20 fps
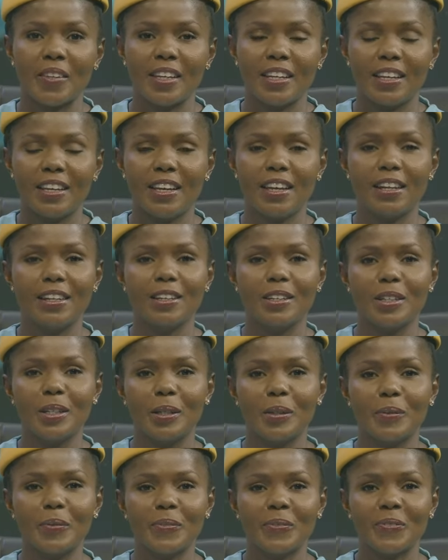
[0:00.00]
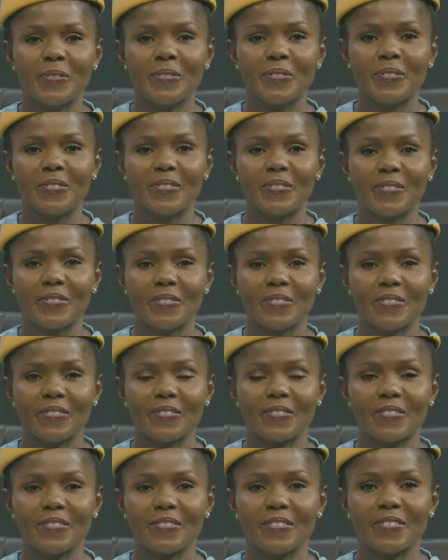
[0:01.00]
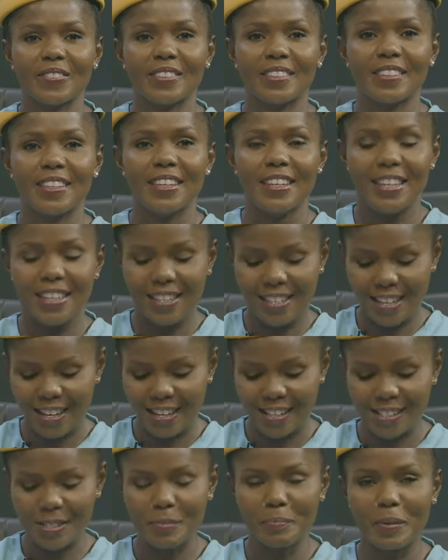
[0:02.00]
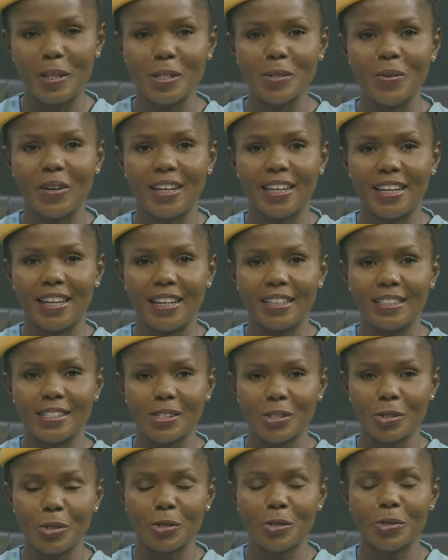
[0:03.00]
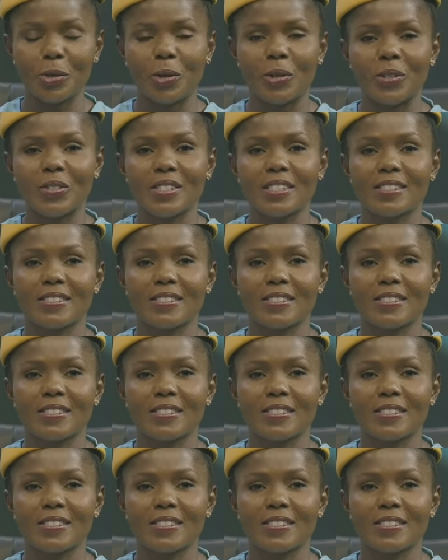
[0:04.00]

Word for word: Hello. Hello. Yes, please go ahead. Talk to us.